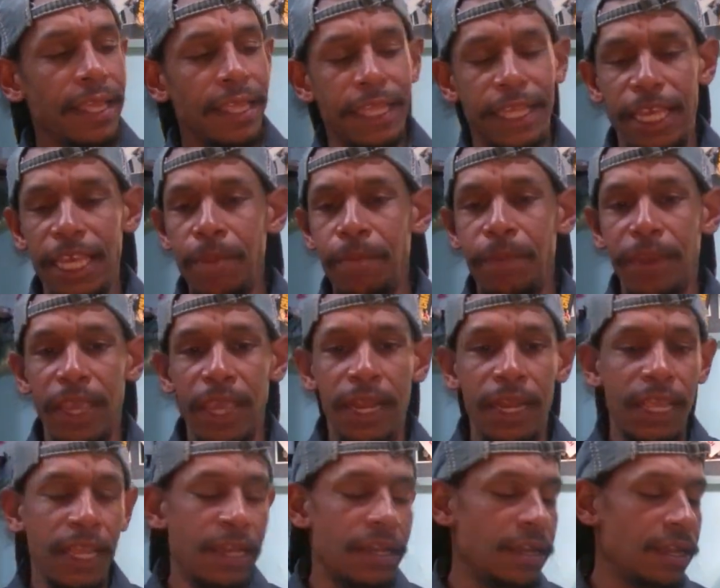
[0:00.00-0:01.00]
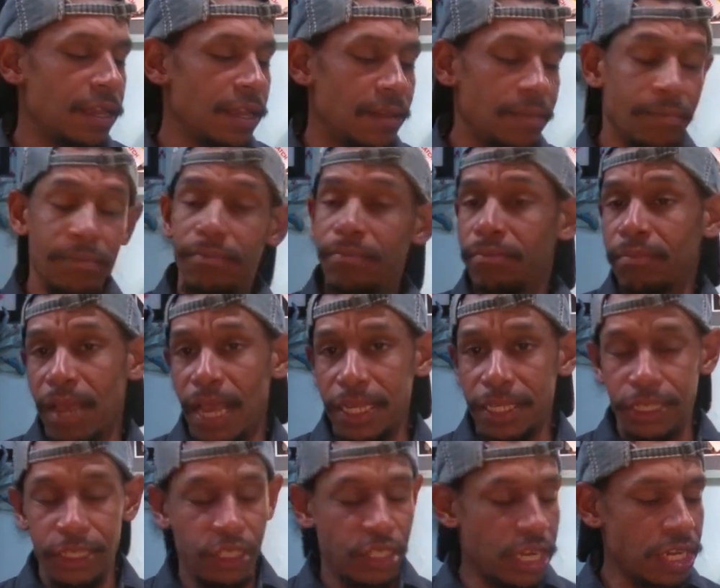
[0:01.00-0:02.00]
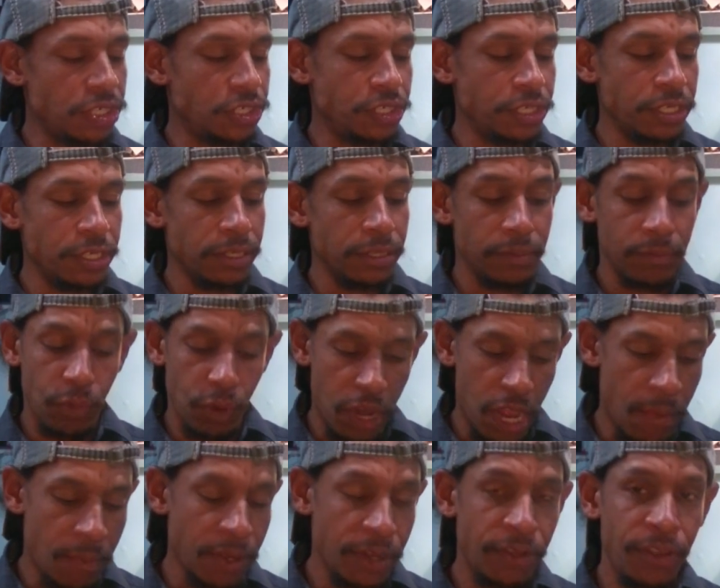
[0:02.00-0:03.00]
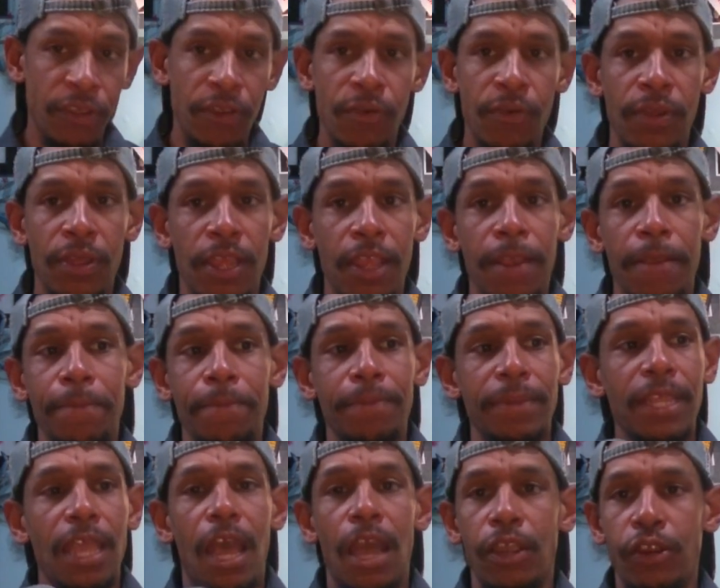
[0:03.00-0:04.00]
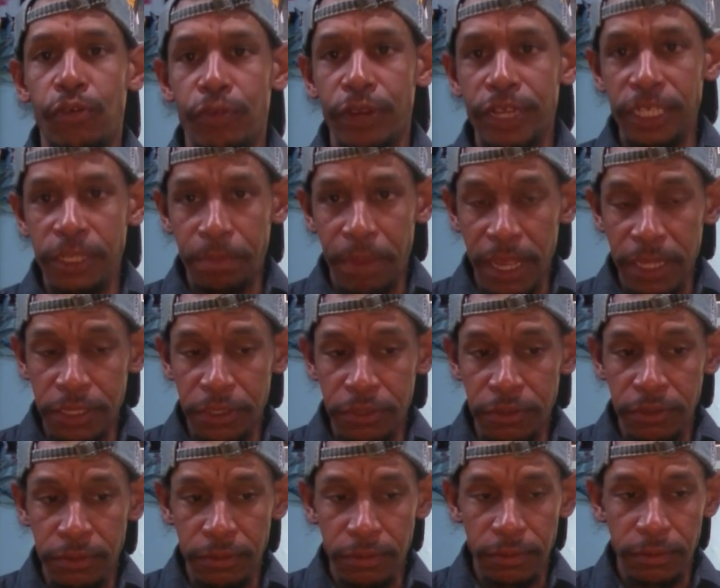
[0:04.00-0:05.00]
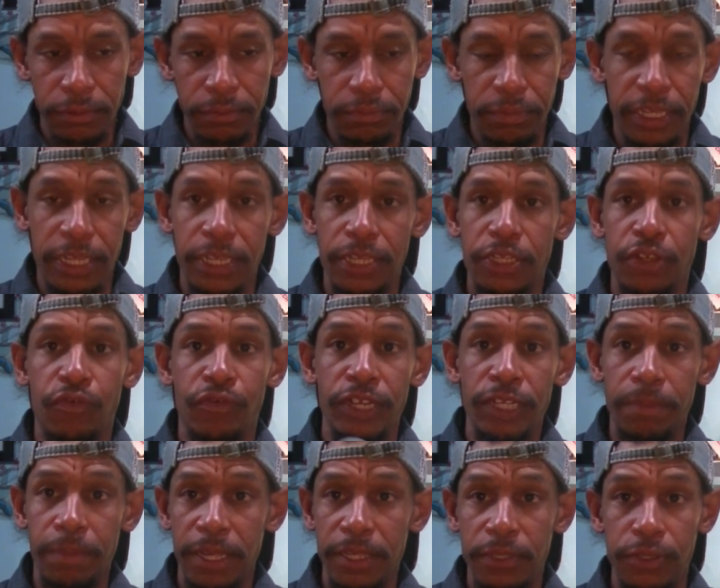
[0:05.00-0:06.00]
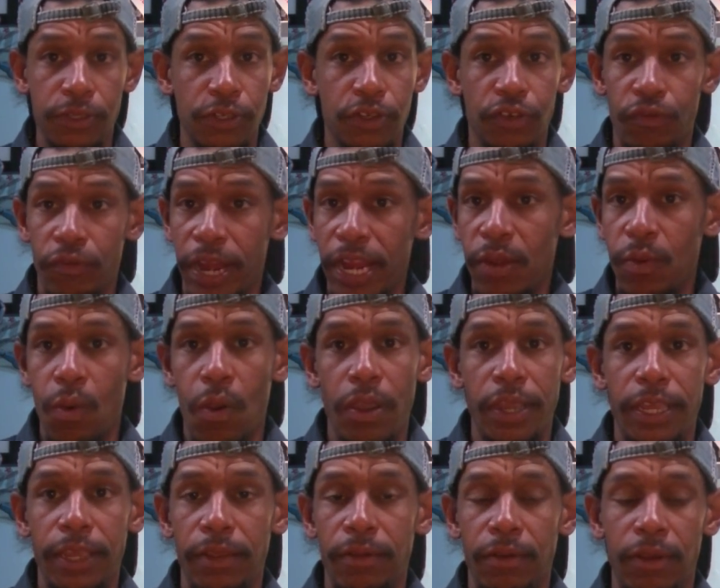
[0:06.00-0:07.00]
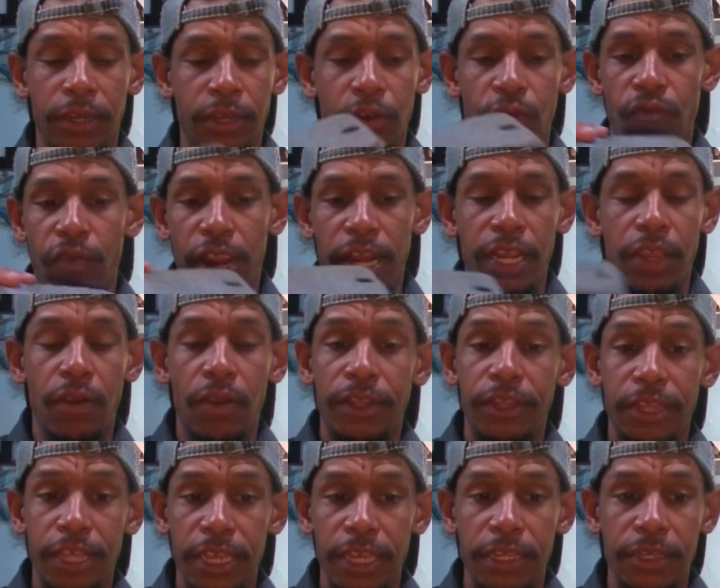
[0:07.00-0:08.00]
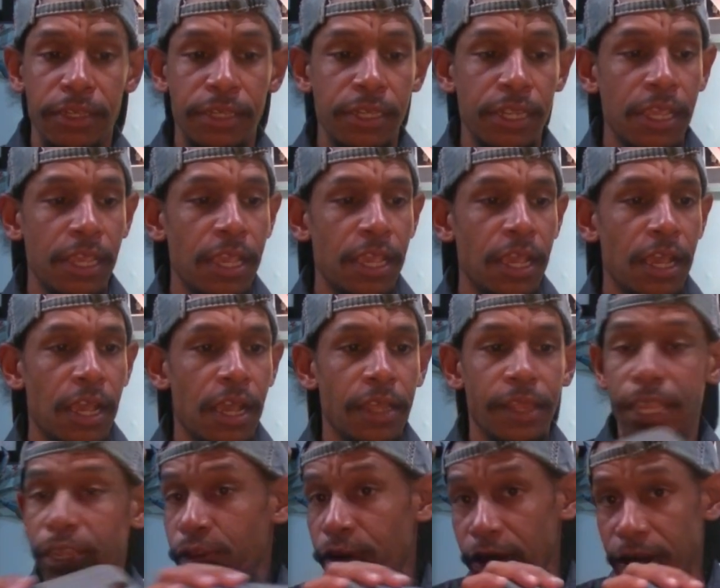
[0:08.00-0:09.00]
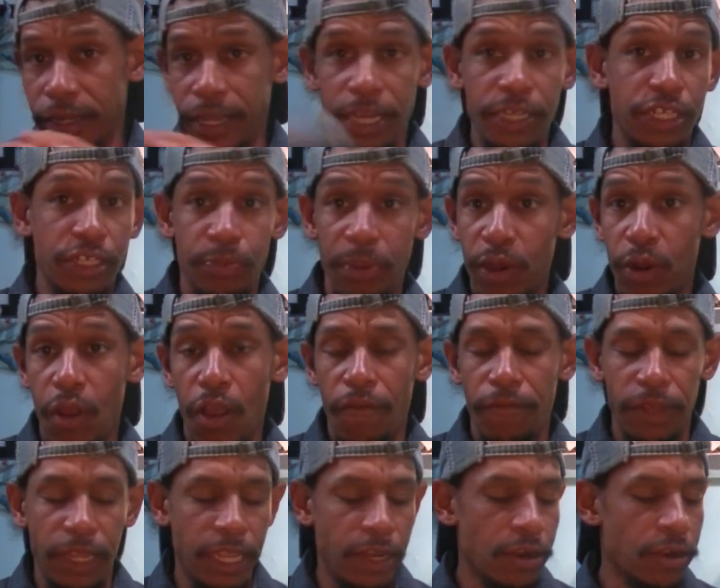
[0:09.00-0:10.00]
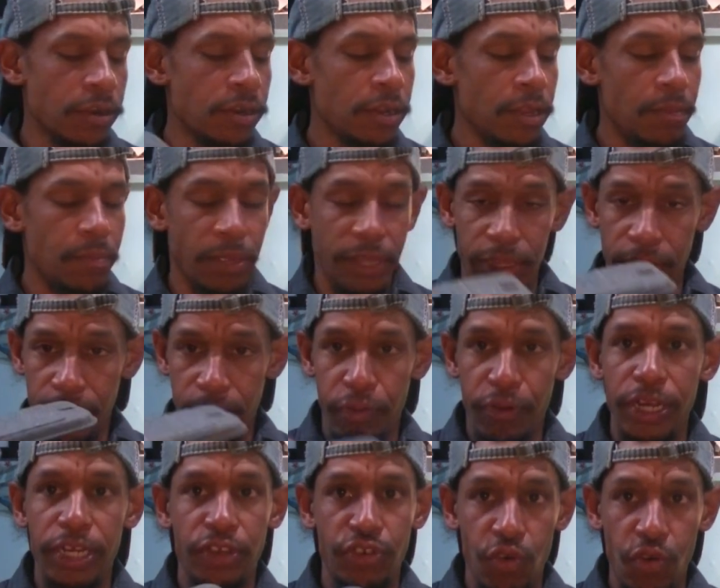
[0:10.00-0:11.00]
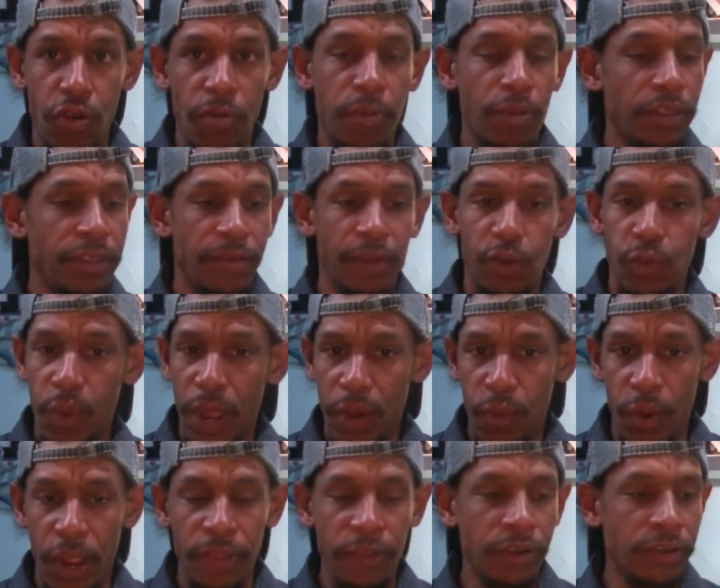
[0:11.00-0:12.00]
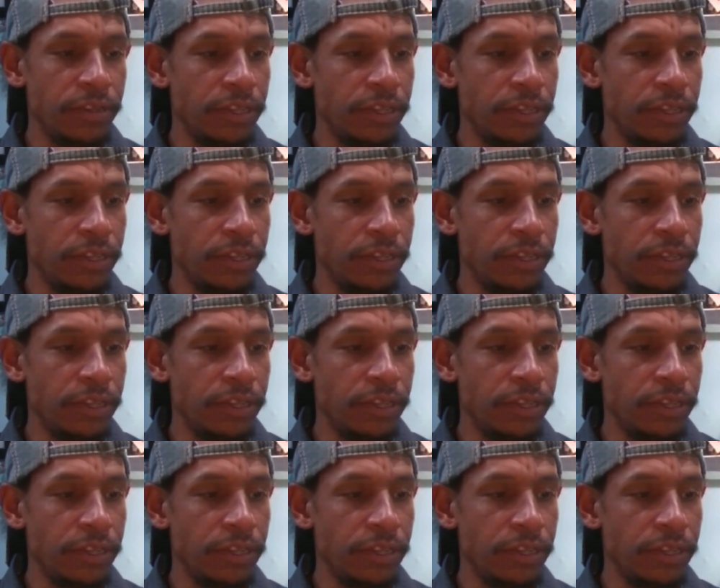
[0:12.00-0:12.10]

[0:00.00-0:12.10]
Keep in it, my suggestion, what I'm going to do, a grease pencil because grease pencils are great walking or you know writing on things uh, that you can then smear off later, but they're pretty durable even in wet weather.